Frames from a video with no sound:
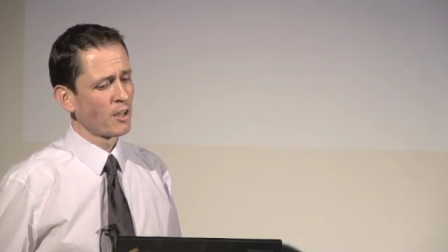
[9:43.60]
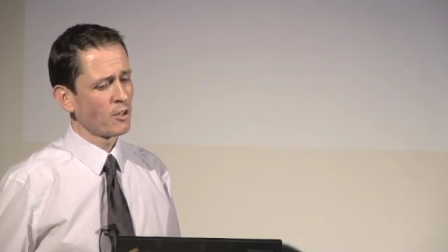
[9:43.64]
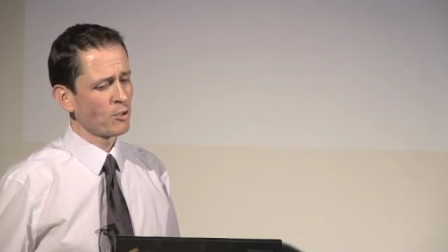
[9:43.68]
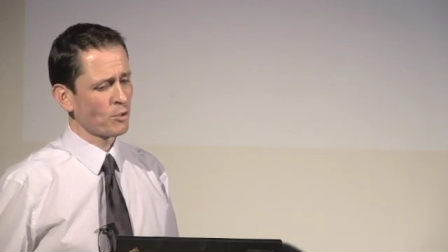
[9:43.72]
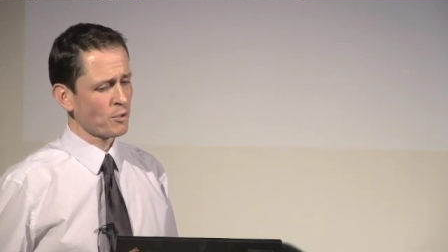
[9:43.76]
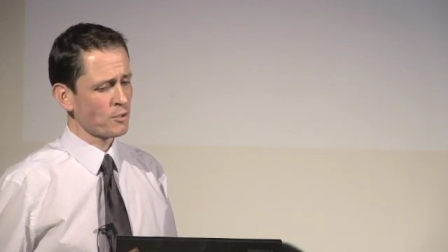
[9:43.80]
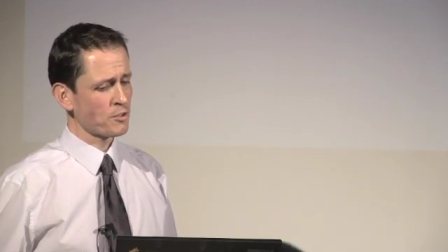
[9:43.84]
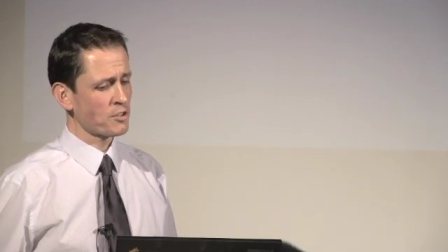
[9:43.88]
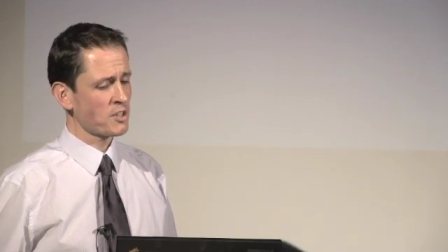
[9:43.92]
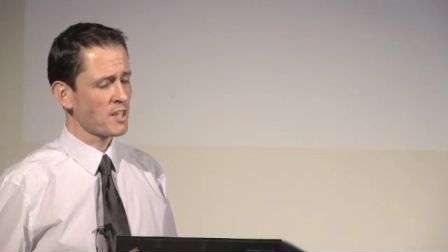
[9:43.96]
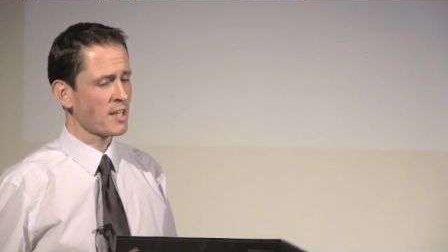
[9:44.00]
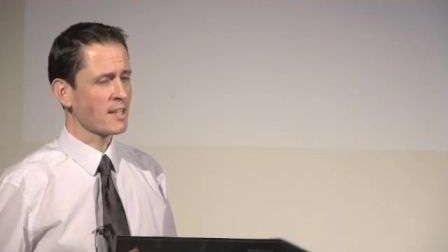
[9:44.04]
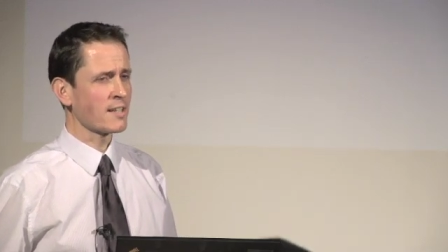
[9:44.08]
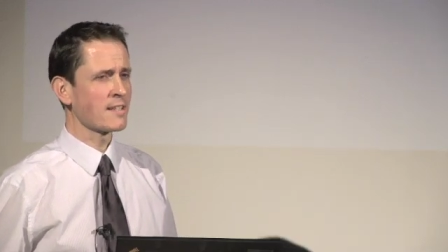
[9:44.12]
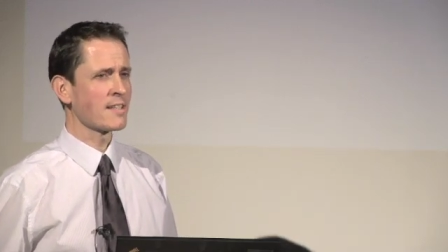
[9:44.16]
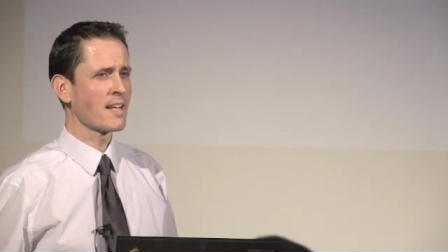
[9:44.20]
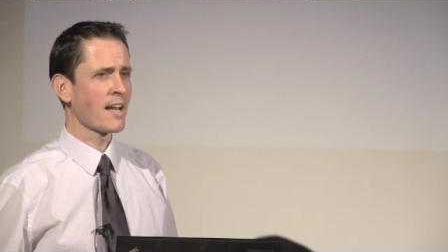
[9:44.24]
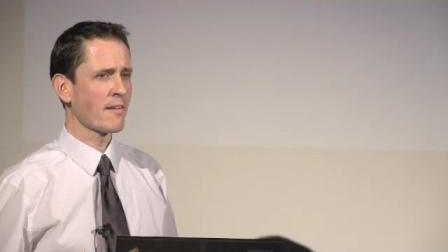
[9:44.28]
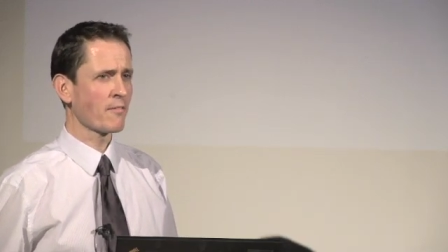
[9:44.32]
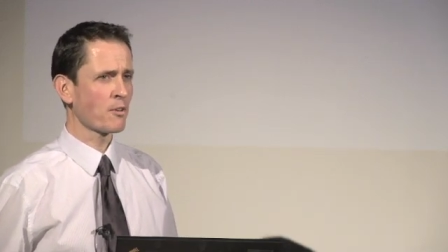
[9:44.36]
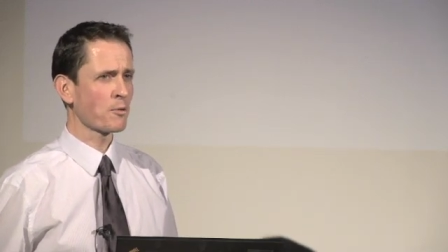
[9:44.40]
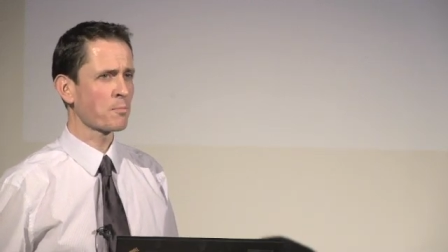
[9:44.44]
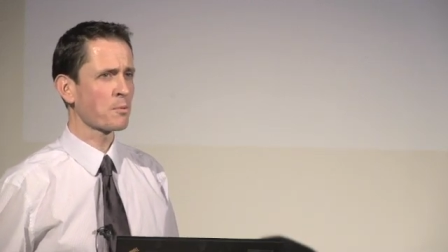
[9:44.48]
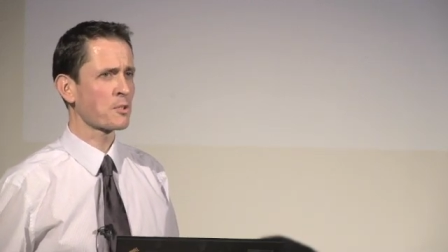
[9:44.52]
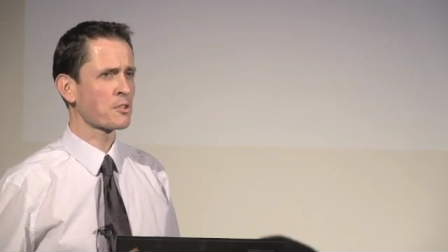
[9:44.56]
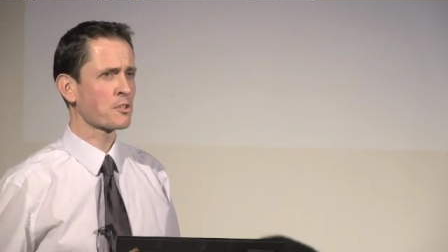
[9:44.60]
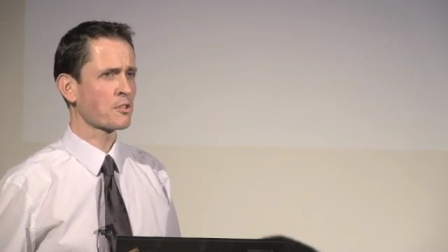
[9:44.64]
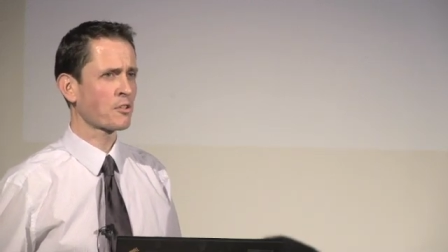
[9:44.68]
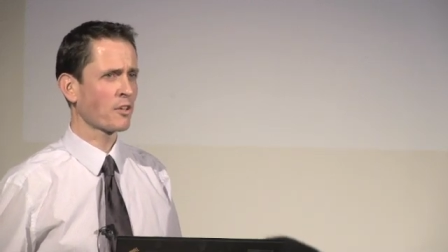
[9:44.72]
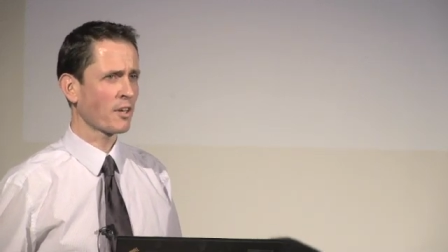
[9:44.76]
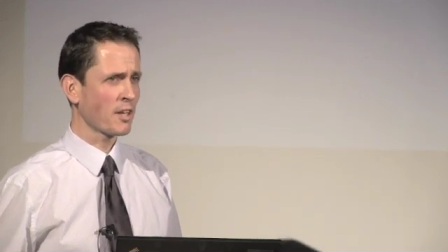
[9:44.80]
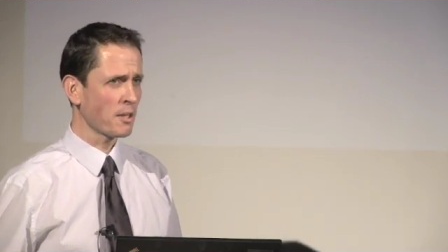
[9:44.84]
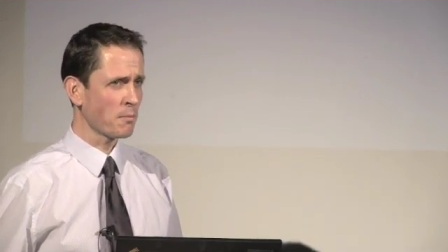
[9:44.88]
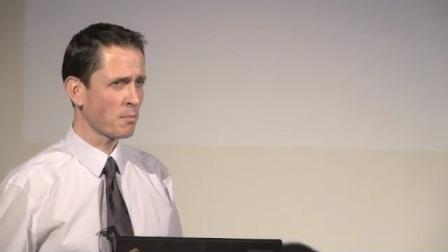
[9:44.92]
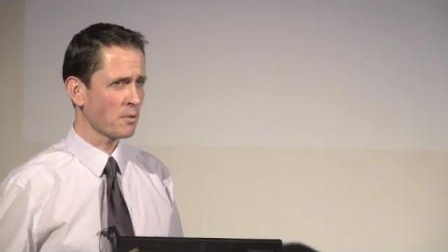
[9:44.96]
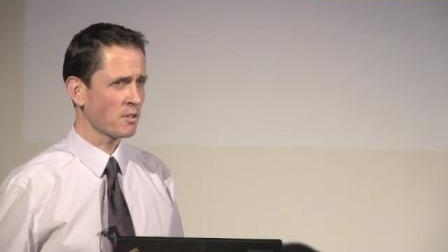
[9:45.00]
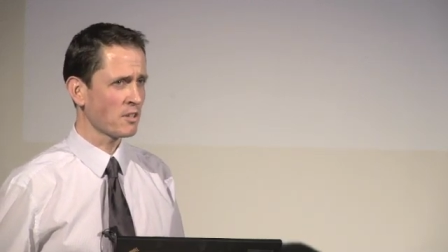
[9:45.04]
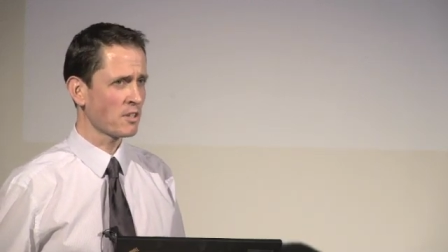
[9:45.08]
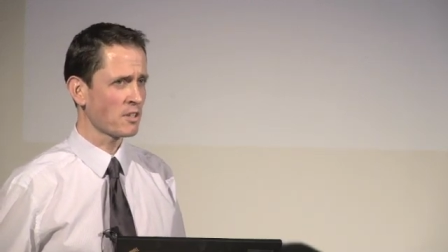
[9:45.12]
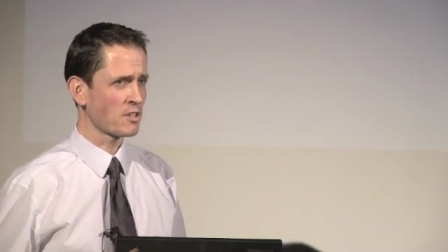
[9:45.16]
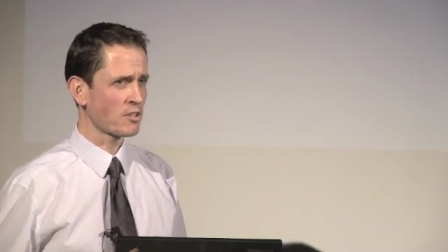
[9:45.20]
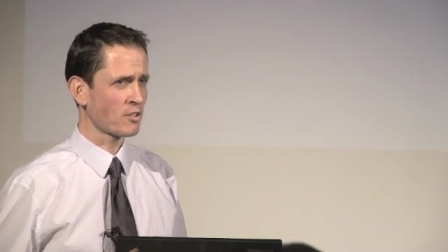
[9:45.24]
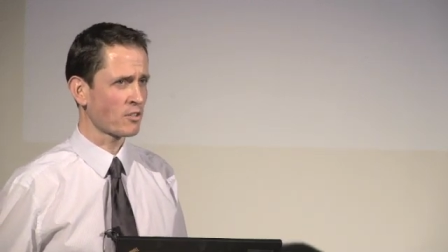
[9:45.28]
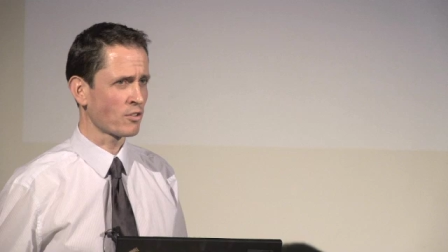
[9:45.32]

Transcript: Not saying never prescribe in these